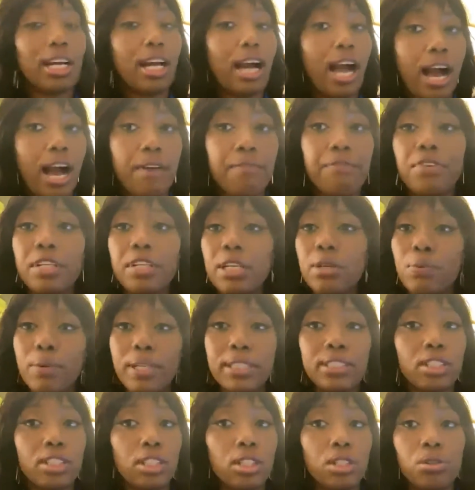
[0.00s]
conflict
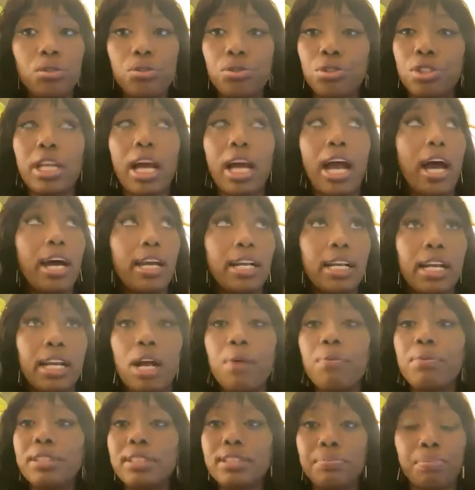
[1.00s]
resolution. How did
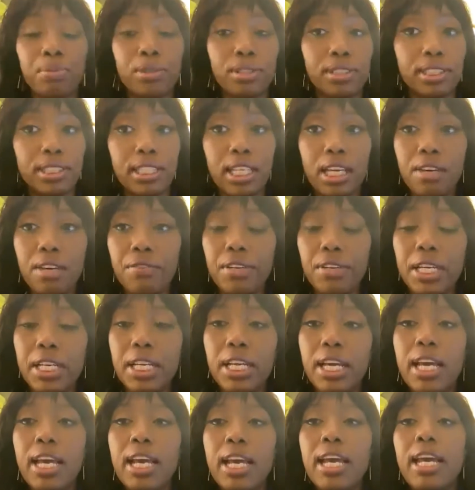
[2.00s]
I perceive it?